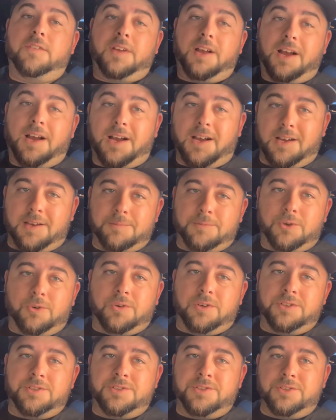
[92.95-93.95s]
I'm
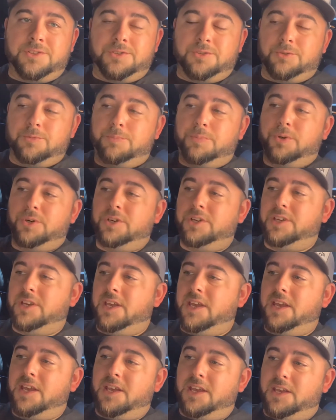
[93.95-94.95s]
going to put
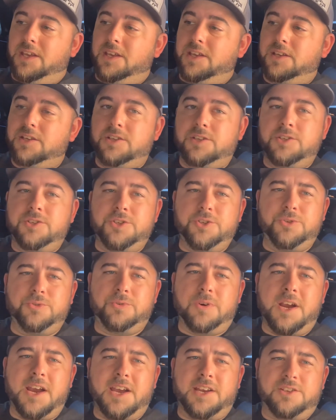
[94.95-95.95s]
a new
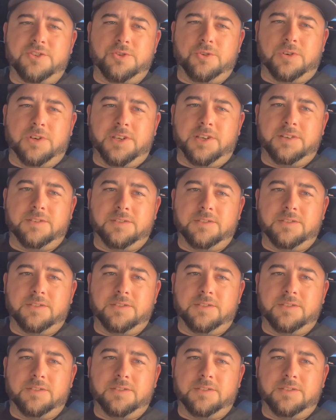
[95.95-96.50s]
rag joint